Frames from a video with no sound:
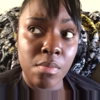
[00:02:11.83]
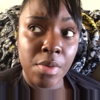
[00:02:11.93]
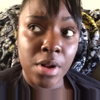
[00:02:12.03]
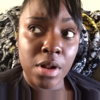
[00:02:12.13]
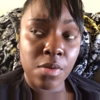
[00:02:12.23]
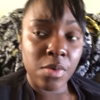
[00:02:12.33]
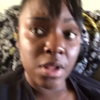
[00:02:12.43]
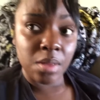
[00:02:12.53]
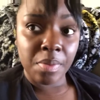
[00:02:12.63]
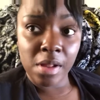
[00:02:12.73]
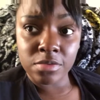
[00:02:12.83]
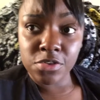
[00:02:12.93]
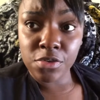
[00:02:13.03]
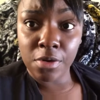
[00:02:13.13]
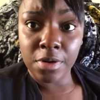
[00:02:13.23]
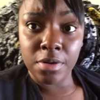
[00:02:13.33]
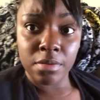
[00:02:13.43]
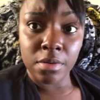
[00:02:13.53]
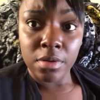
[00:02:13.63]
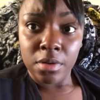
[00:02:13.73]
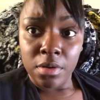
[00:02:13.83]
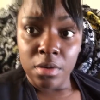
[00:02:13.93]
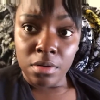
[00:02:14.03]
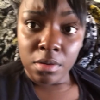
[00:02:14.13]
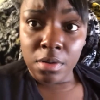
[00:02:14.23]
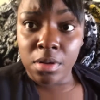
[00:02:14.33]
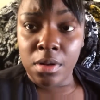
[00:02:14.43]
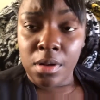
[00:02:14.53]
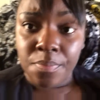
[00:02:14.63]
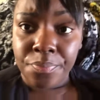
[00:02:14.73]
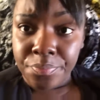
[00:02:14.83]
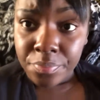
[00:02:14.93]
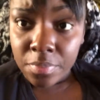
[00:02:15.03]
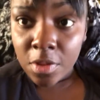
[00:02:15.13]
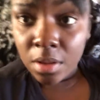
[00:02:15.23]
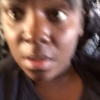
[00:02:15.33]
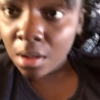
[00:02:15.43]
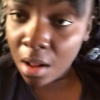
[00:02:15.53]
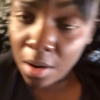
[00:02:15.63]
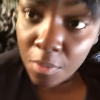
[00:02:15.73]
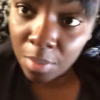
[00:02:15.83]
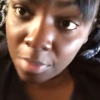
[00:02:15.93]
but I don't want to get pounced on and and um I don't